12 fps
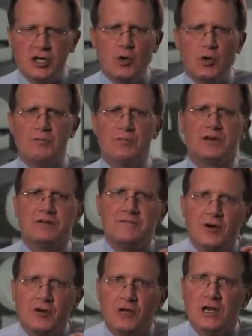equipment can
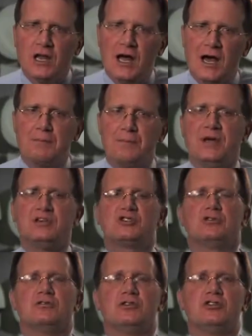vary a lot
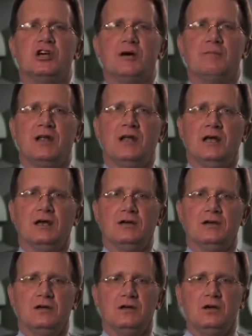based on the job at
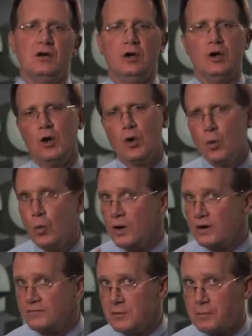hand.
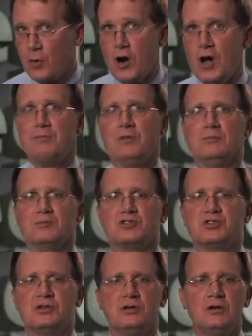One of the
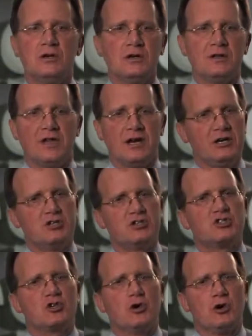problems that an
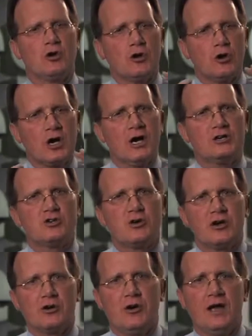installer or
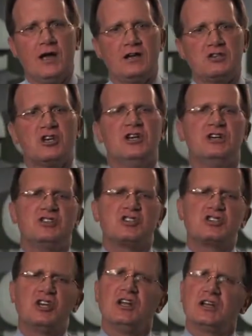contractor has is
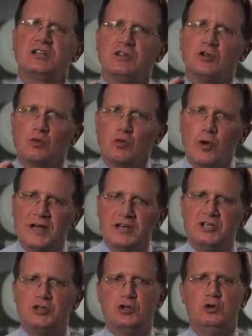selecting the right
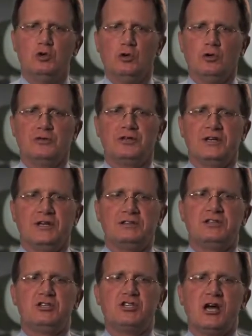tool to
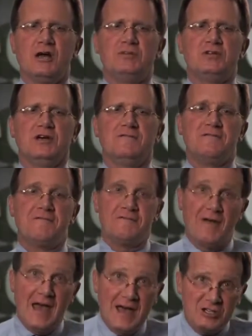get the job done
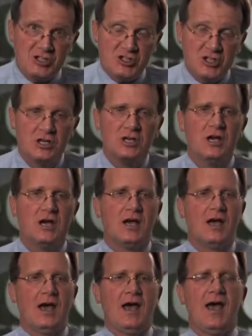fast,
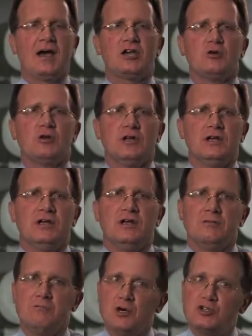accurately,
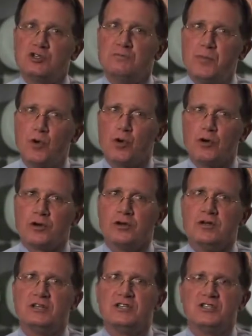and most important,
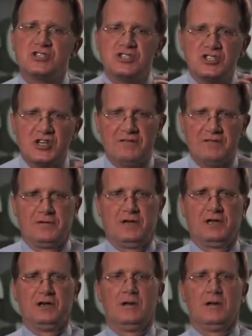safely.